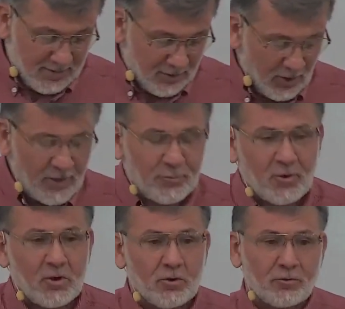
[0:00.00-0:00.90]
your
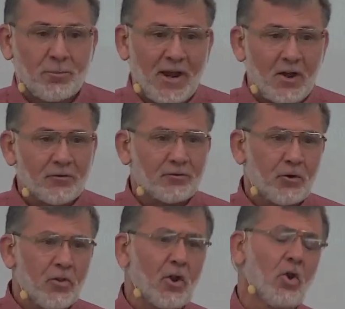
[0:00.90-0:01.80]
husband or your spouse
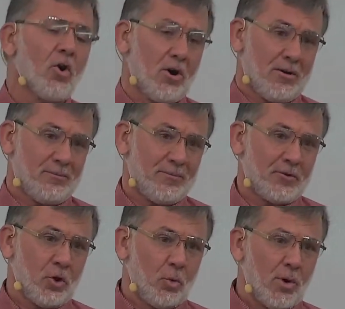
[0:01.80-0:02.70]
to the Lord,
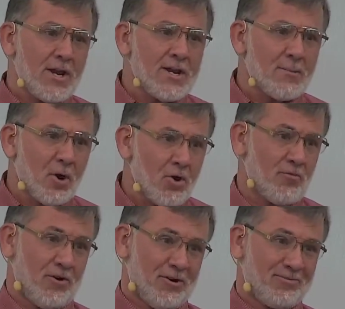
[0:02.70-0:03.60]
to win him
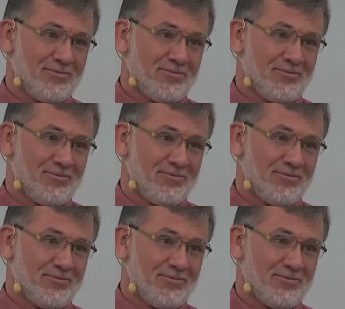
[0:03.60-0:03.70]
over.